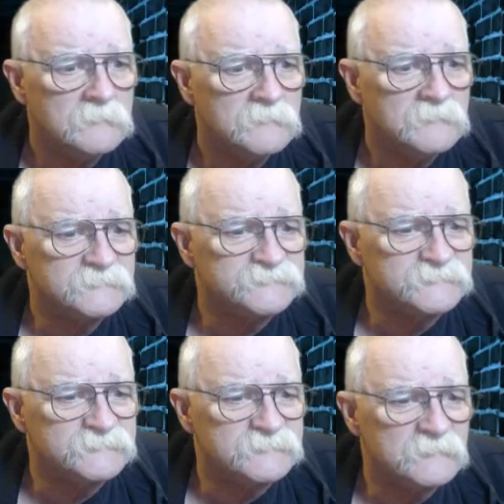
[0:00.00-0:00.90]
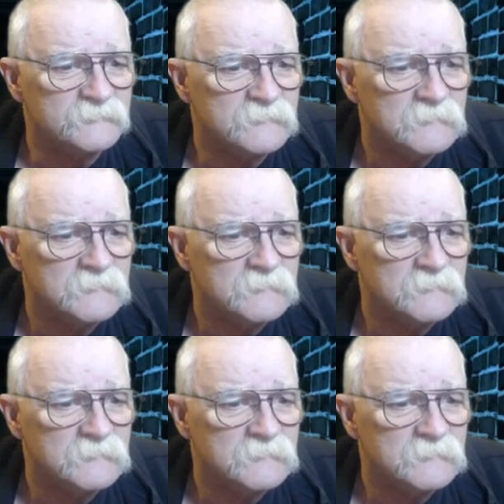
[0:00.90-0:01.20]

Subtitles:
Yeah, it sees stuff.